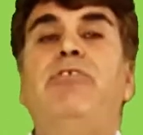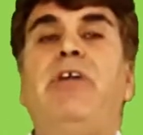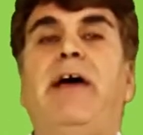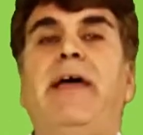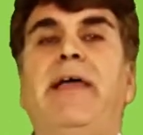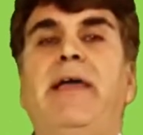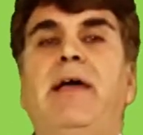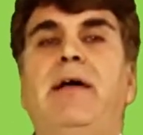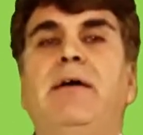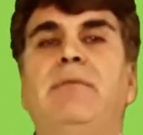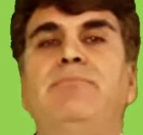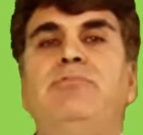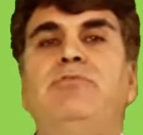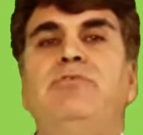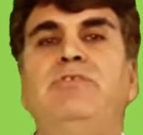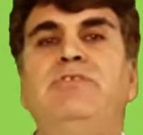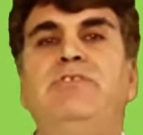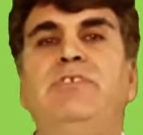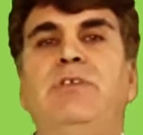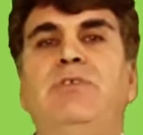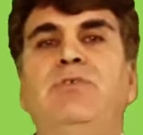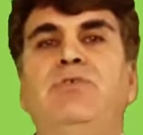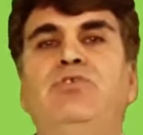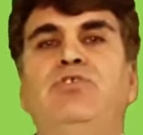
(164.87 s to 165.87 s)
I come to the
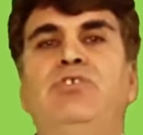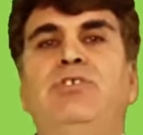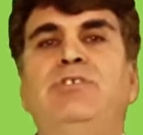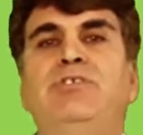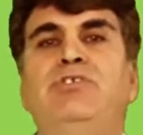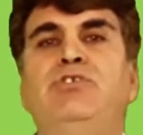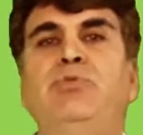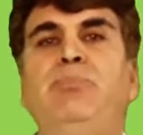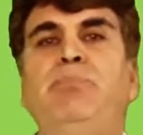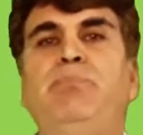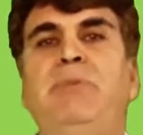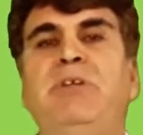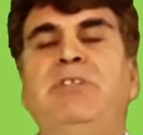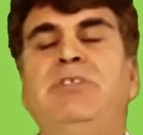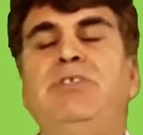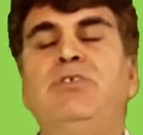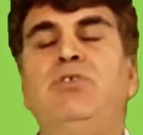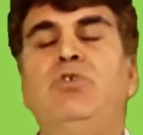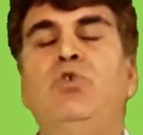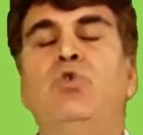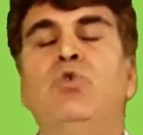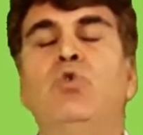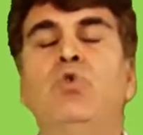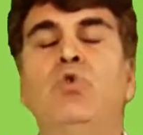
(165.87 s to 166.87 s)
solution, you
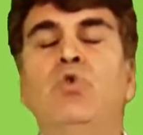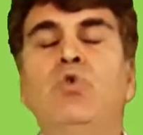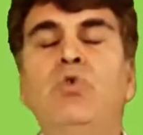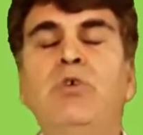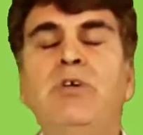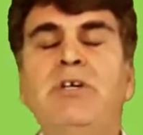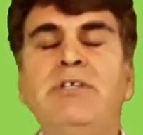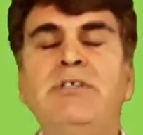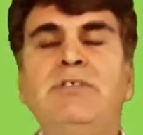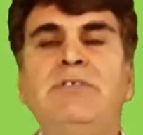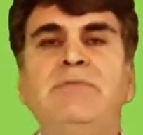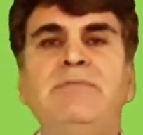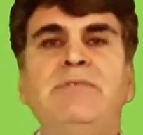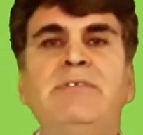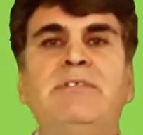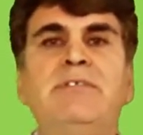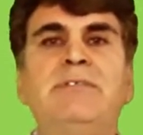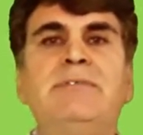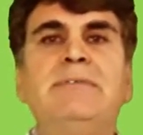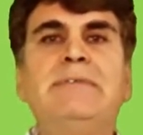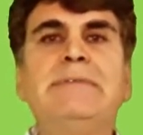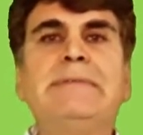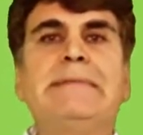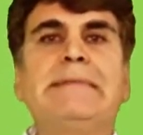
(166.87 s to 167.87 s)
better hold your
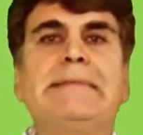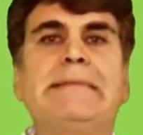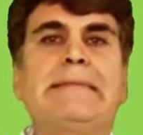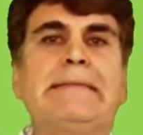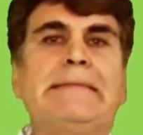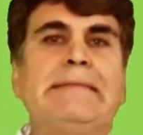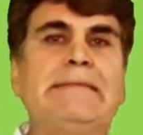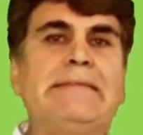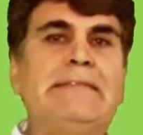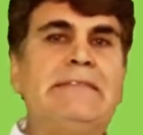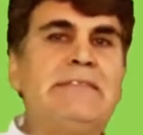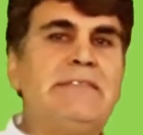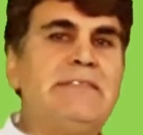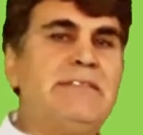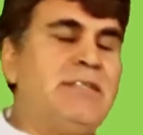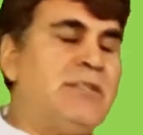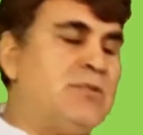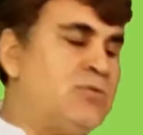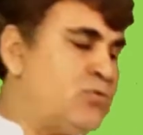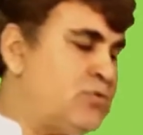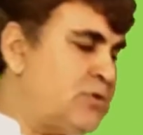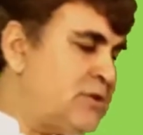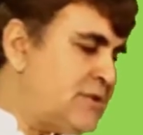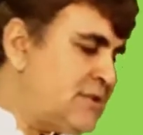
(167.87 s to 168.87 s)
cursor
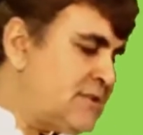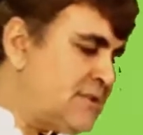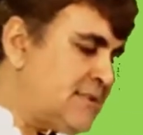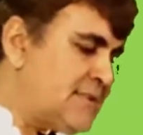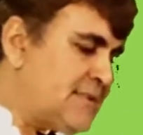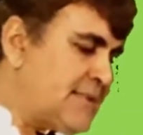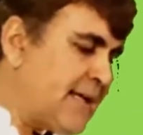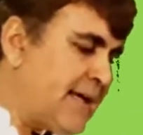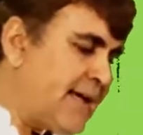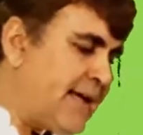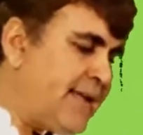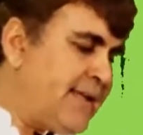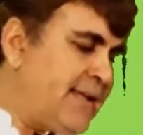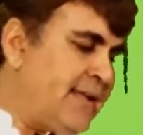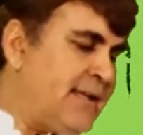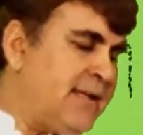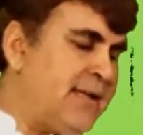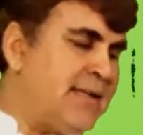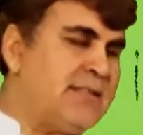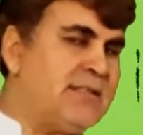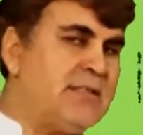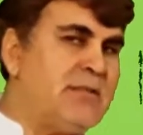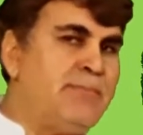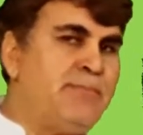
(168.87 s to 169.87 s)
to this tiny
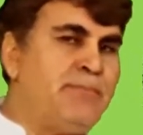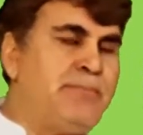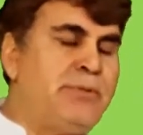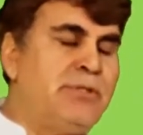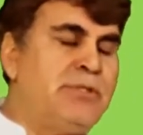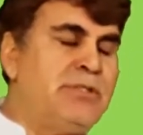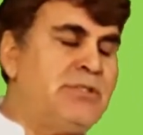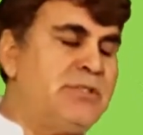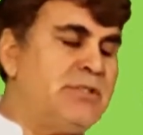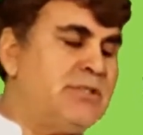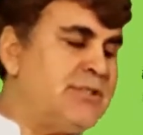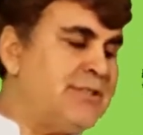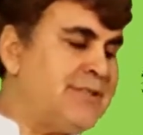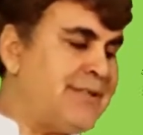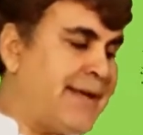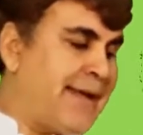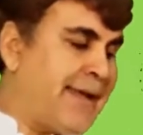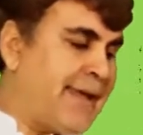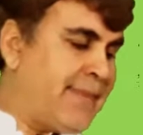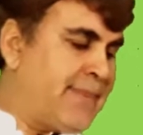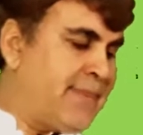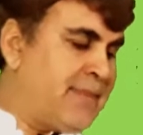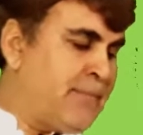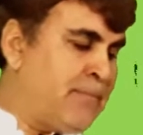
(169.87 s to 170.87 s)
little button
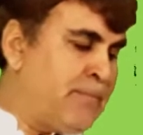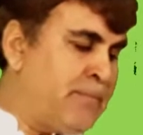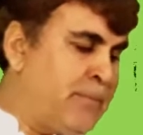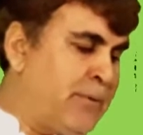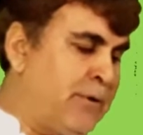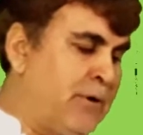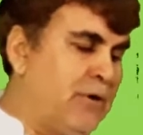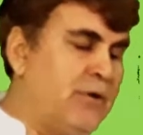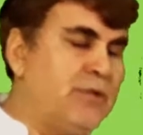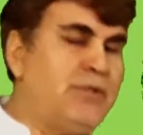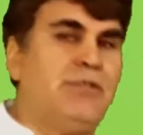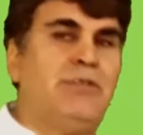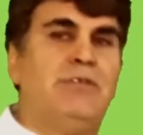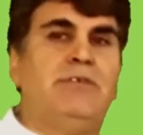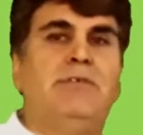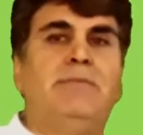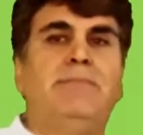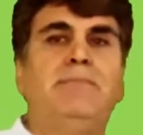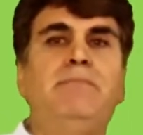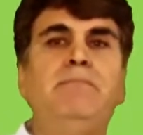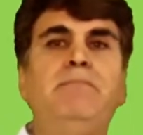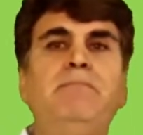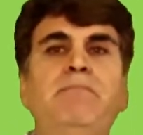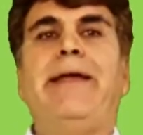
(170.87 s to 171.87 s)
at the
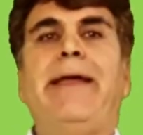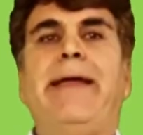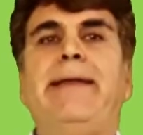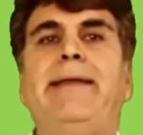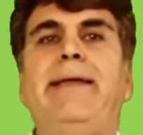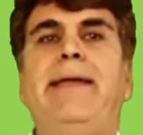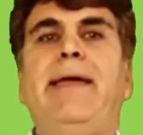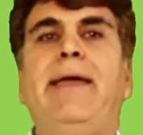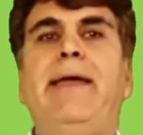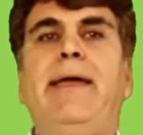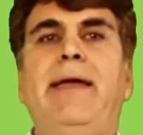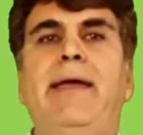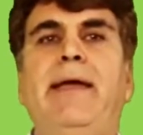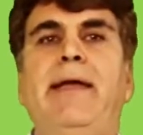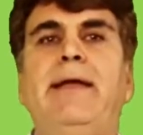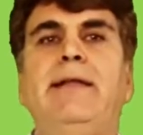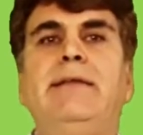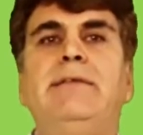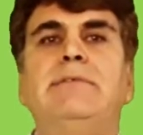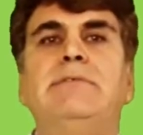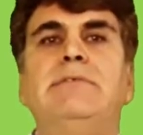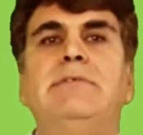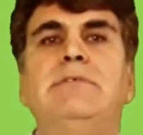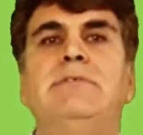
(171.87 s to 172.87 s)
bottom and
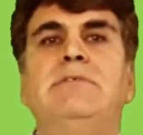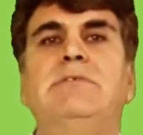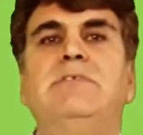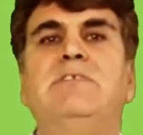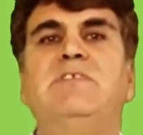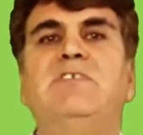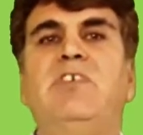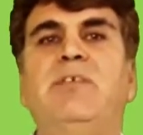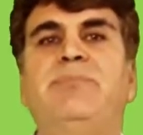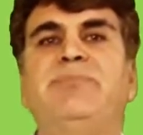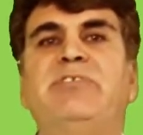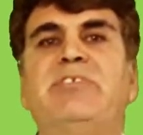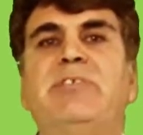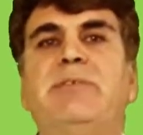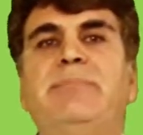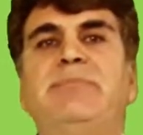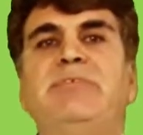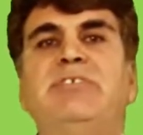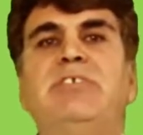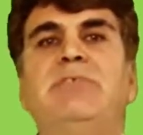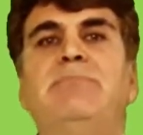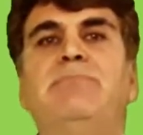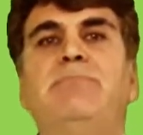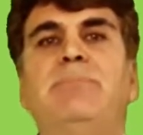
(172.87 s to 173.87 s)
hit the
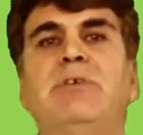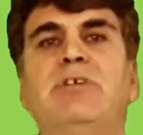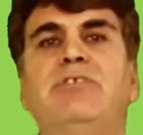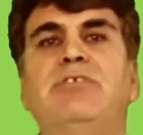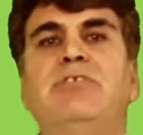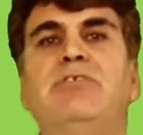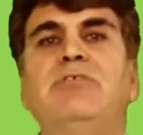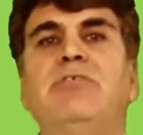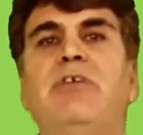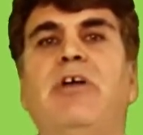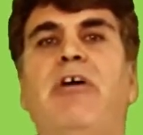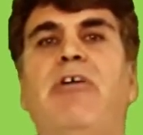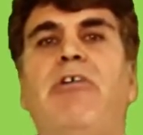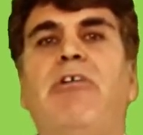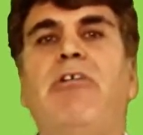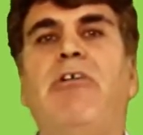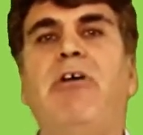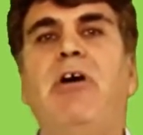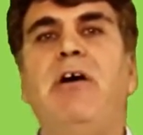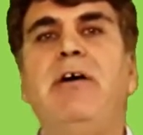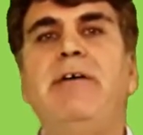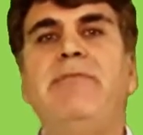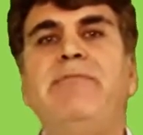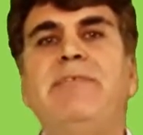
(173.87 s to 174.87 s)
subscription button
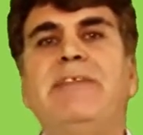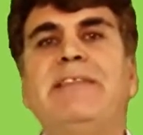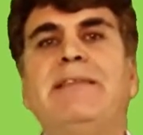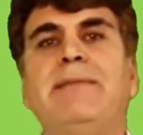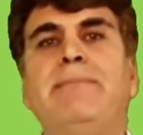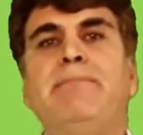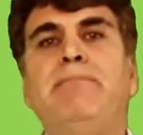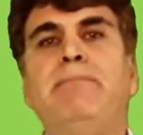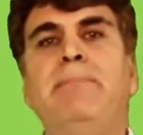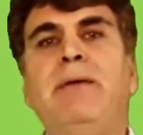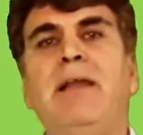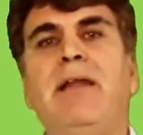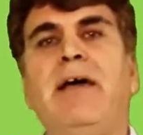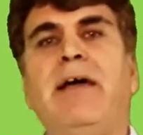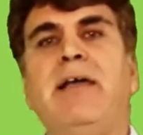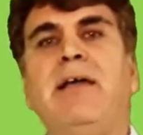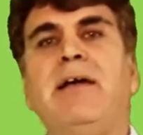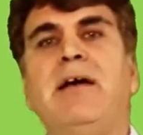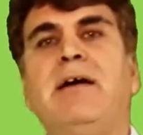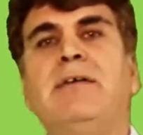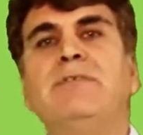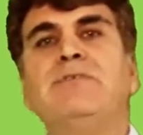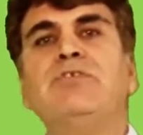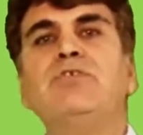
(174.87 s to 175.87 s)
along with the bell
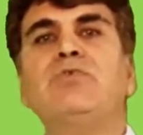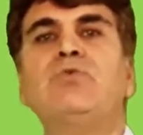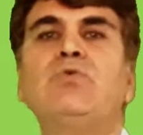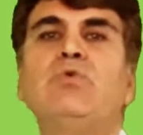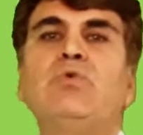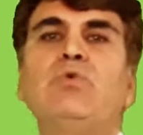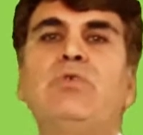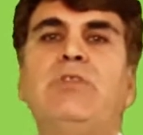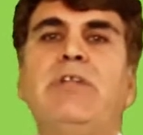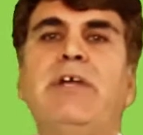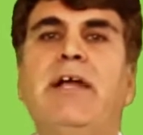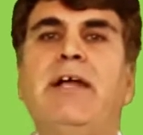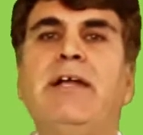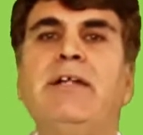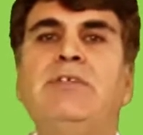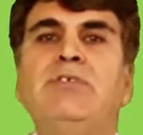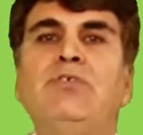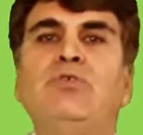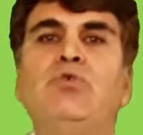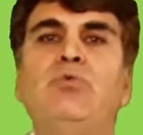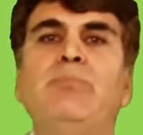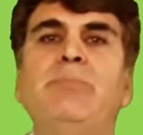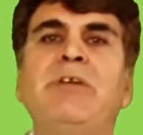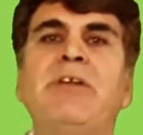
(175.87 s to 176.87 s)
icon so
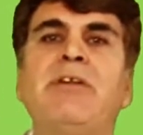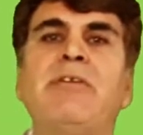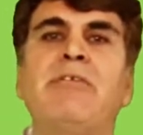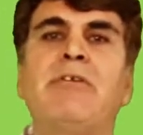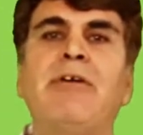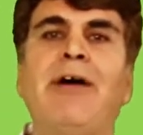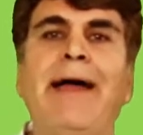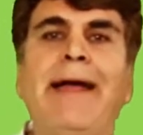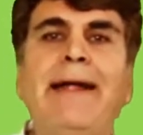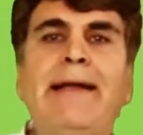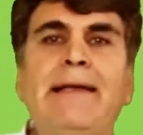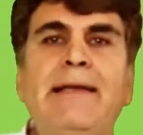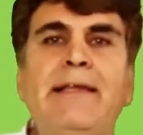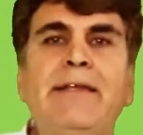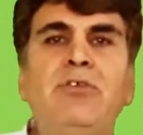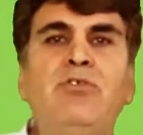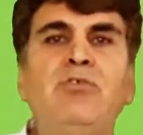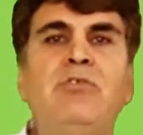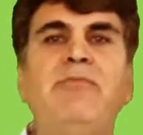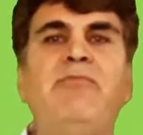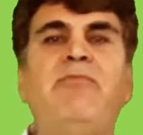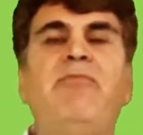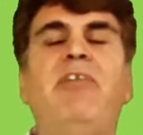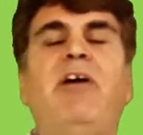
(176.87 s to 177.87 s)
that you'll be rightly
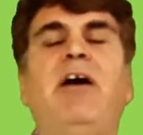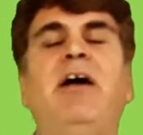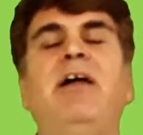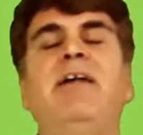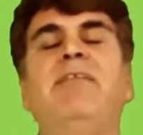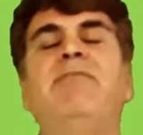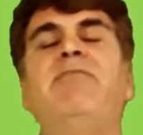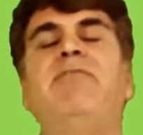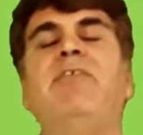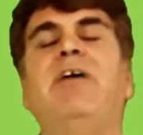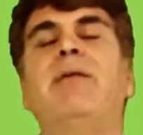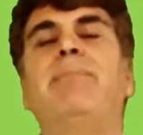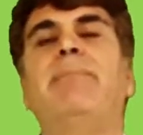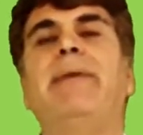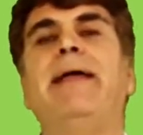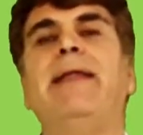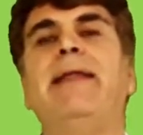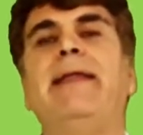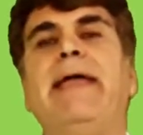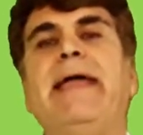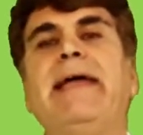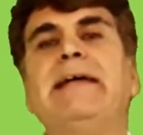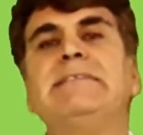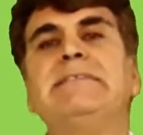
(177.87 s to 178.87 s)
notified for my
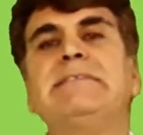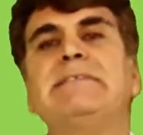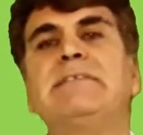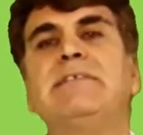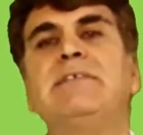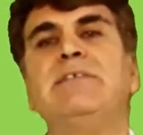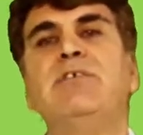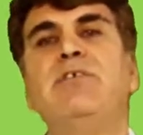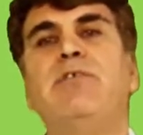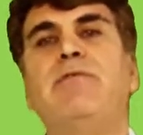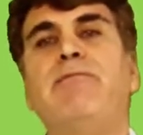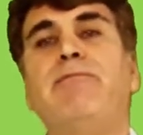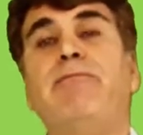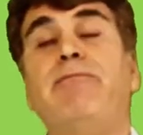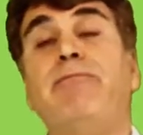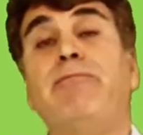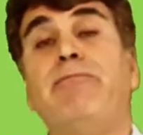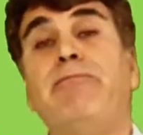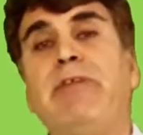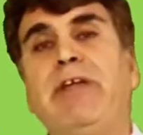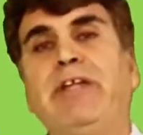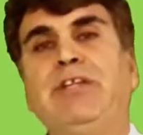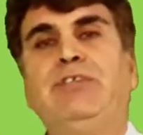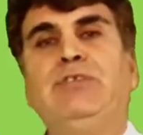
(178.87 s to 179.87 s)
next
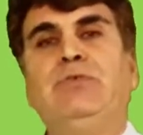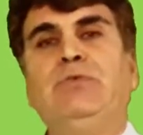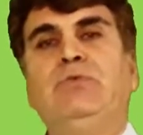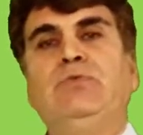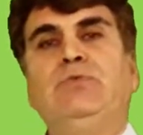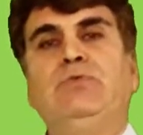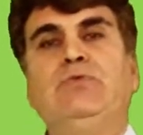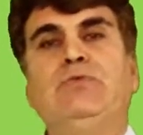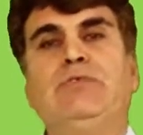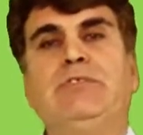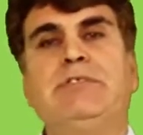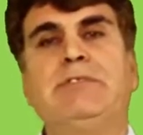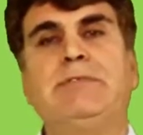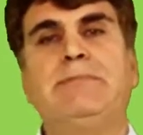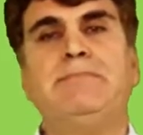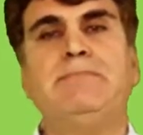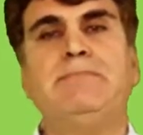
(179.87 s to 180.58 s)
videos.